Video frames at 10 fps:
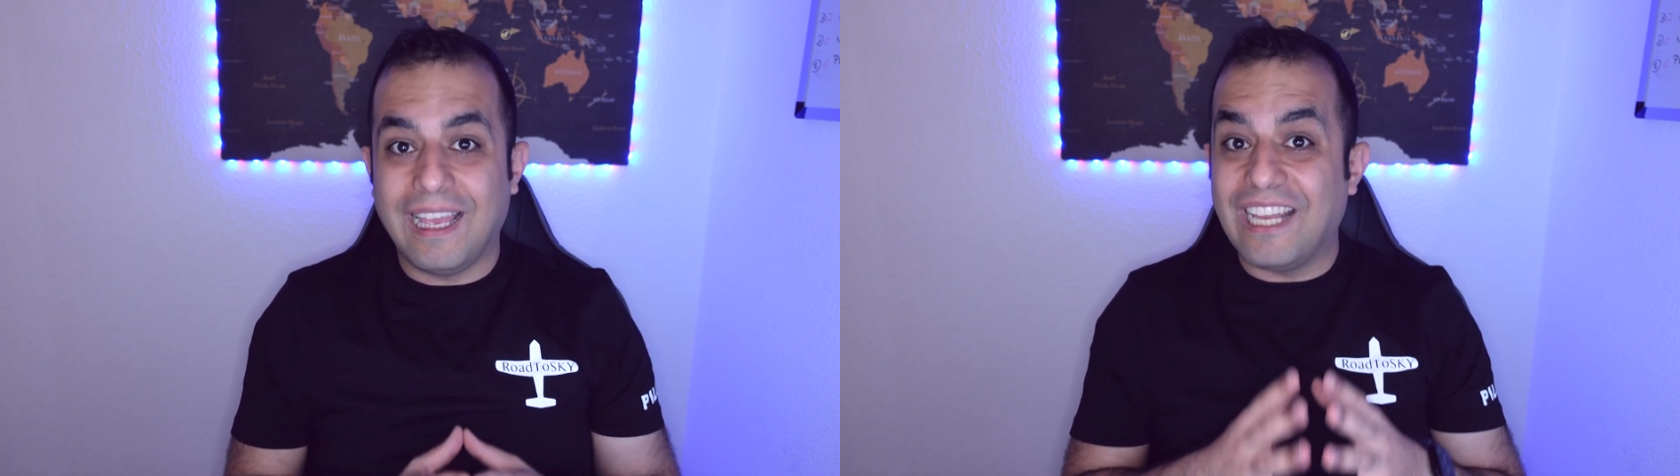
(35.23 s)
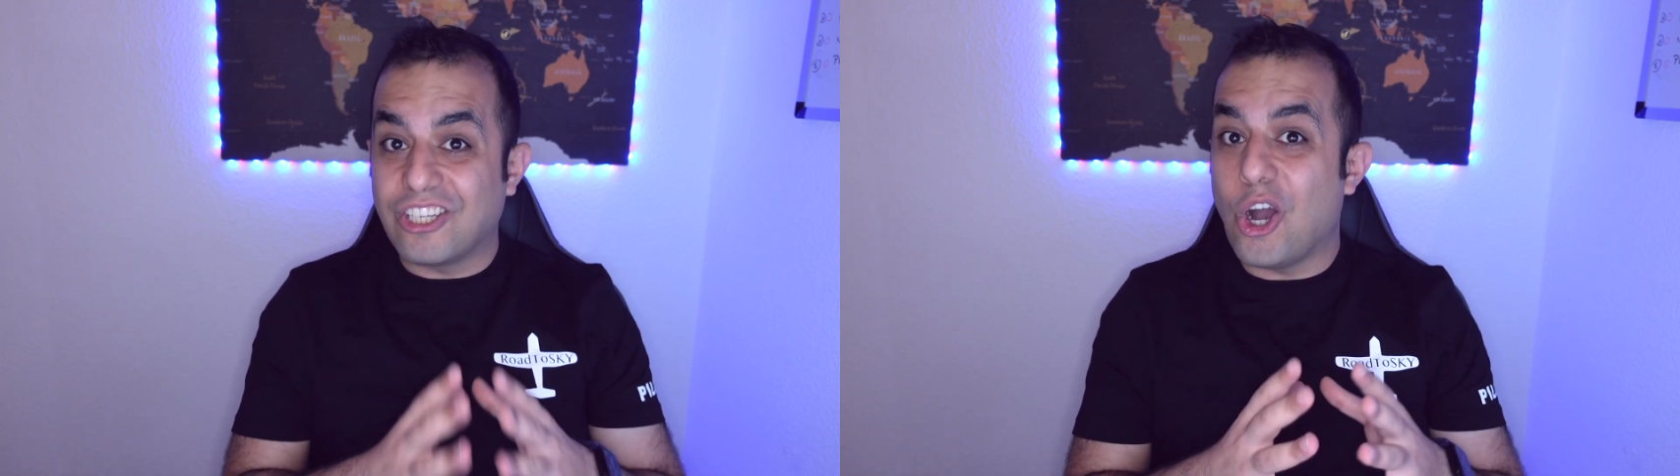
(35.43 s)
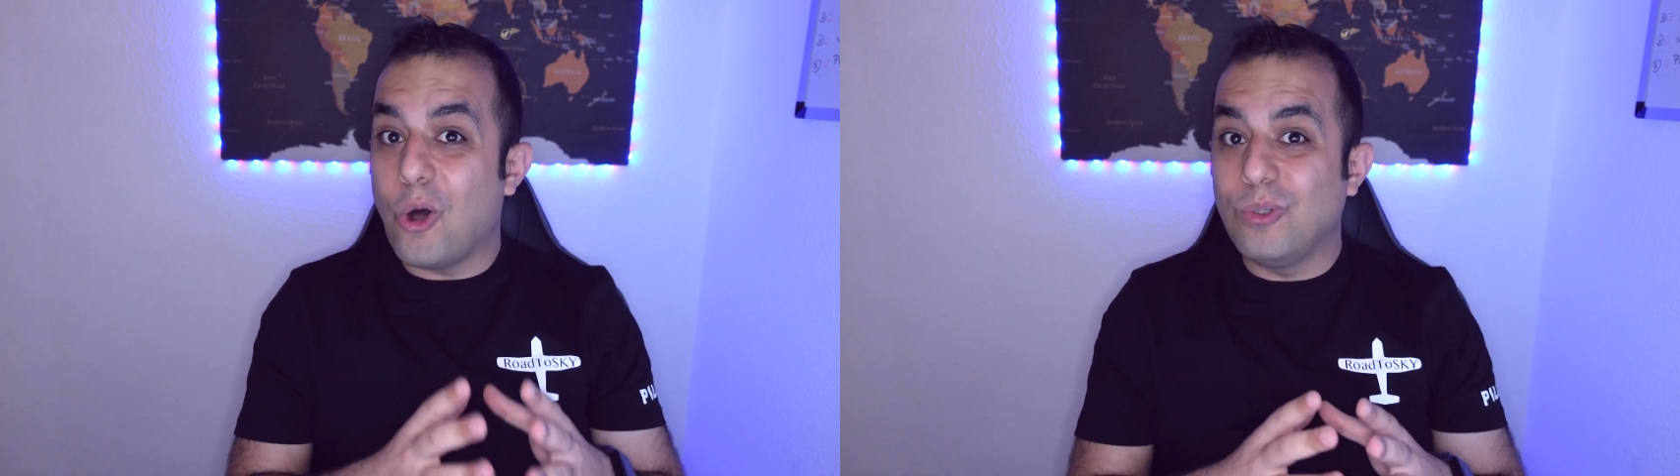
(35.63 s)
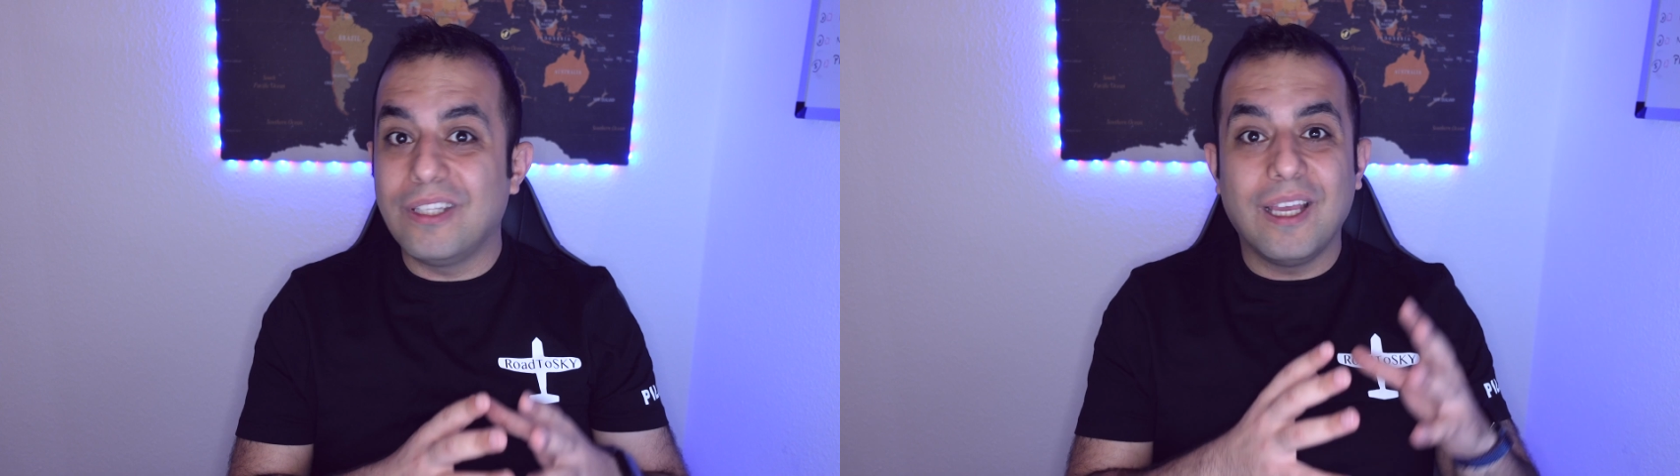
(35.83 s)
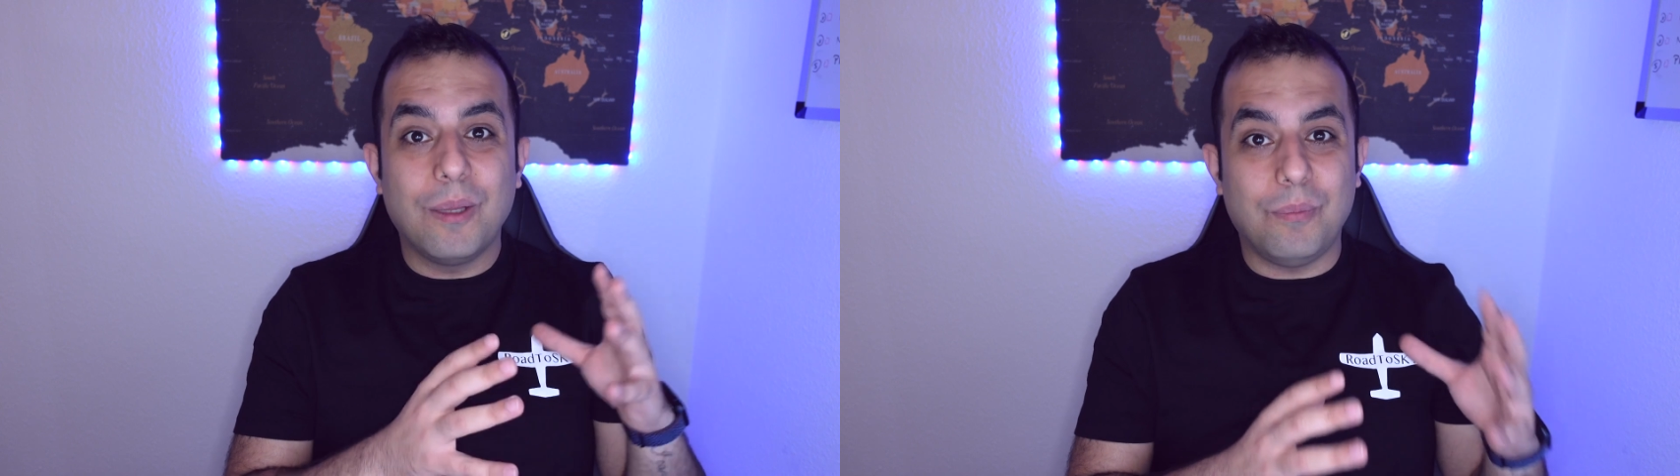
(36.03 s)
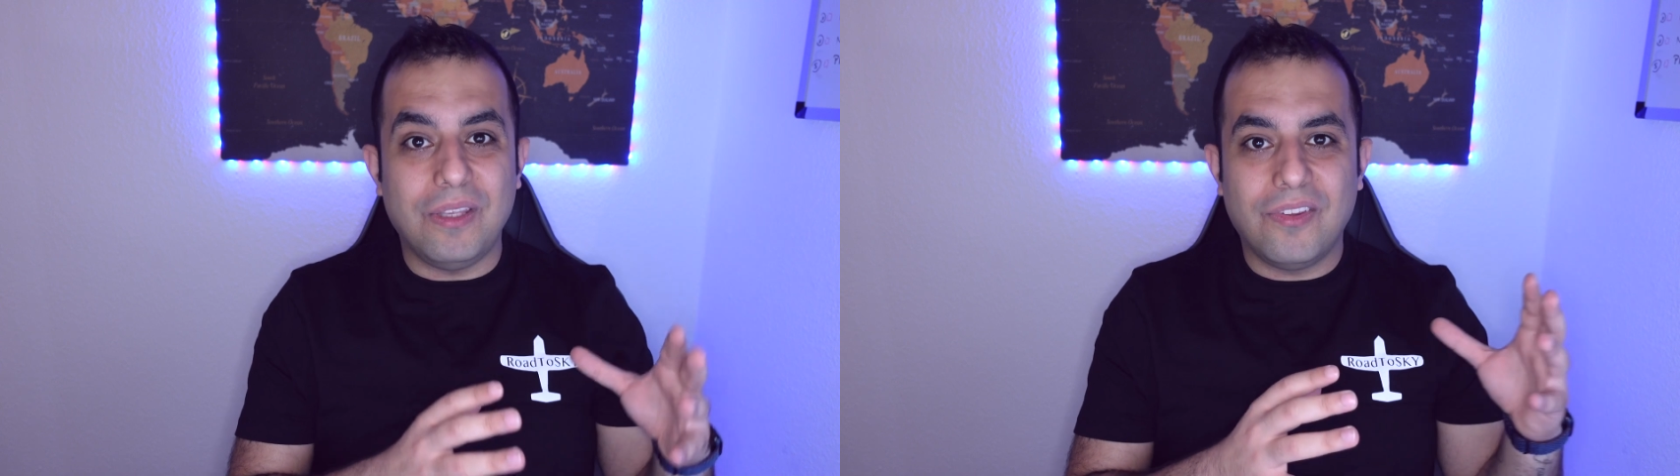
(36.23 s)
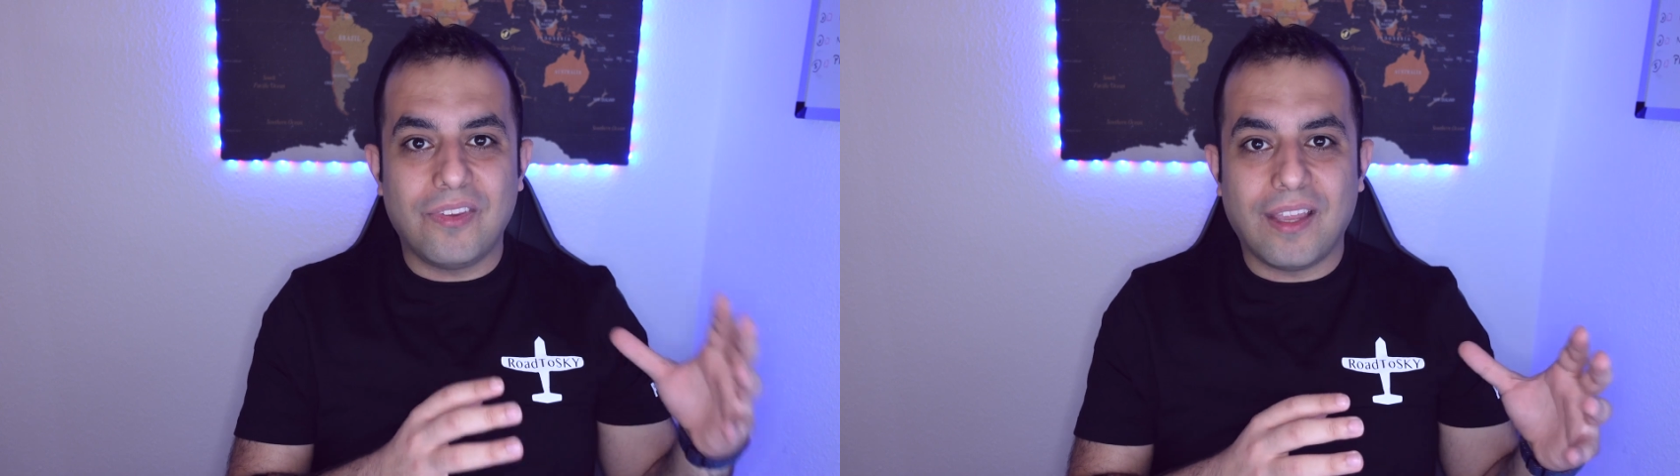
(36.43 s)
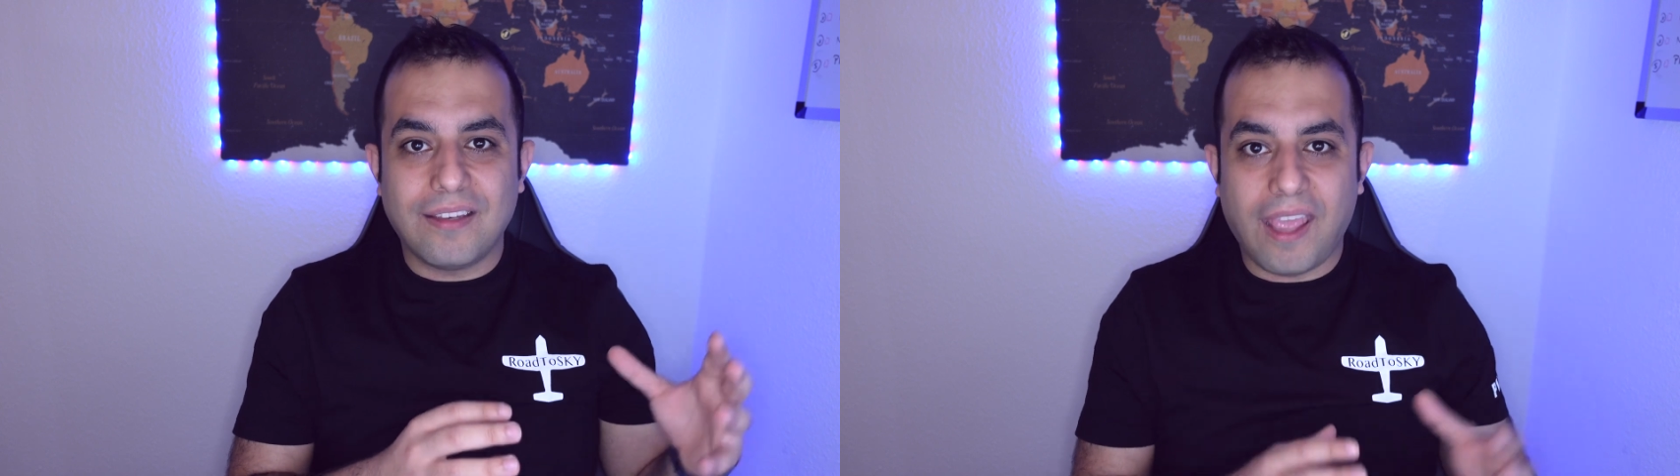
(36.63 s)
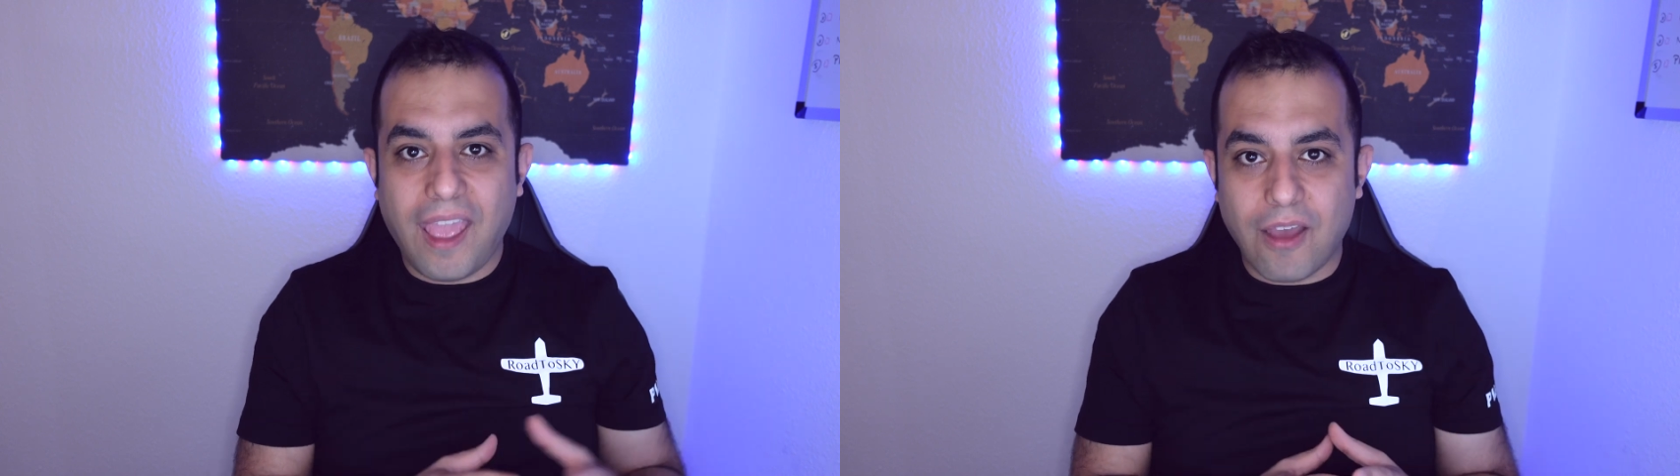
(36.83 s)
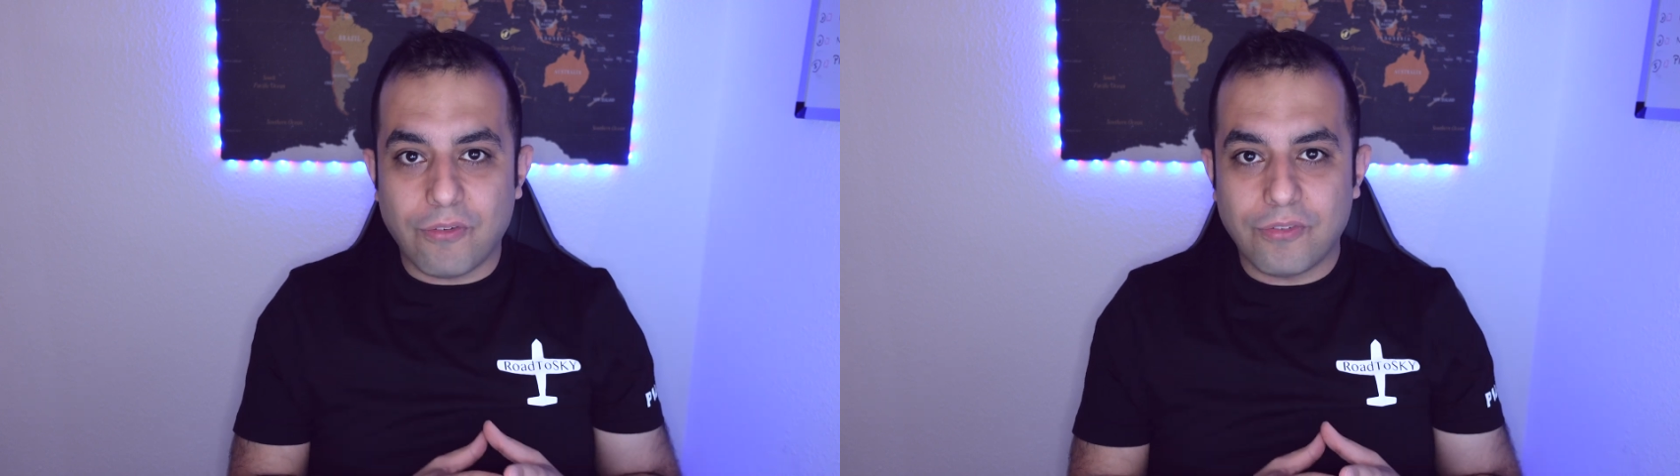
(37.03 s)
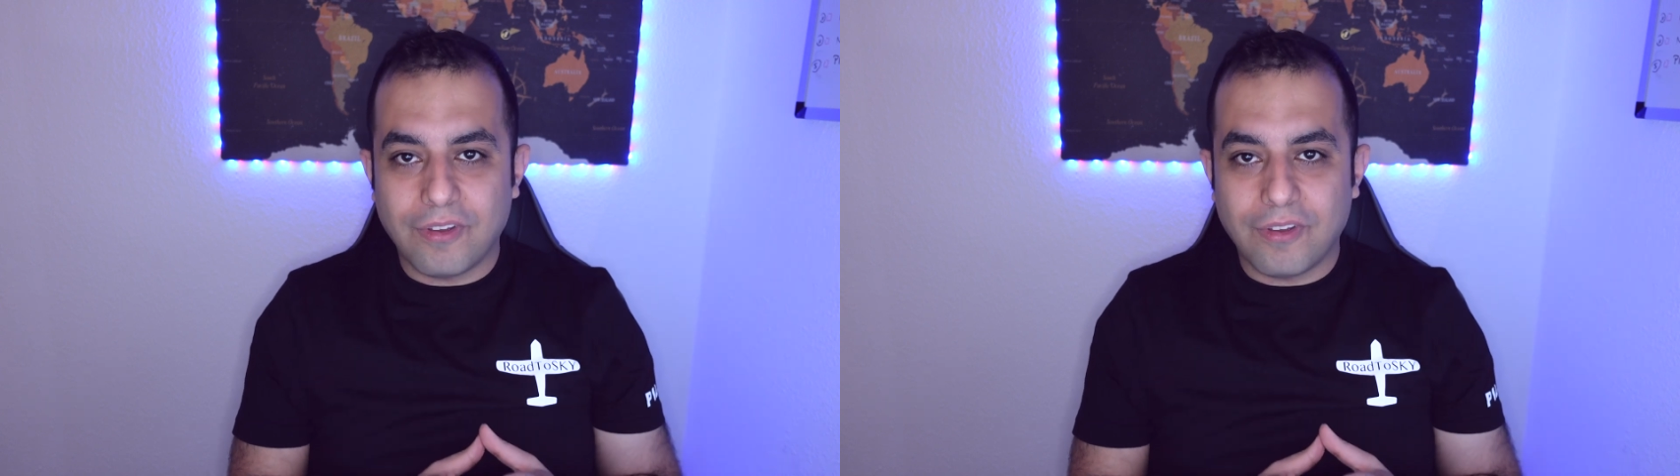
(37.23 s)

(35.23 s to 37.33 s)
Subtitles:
It's called BZF.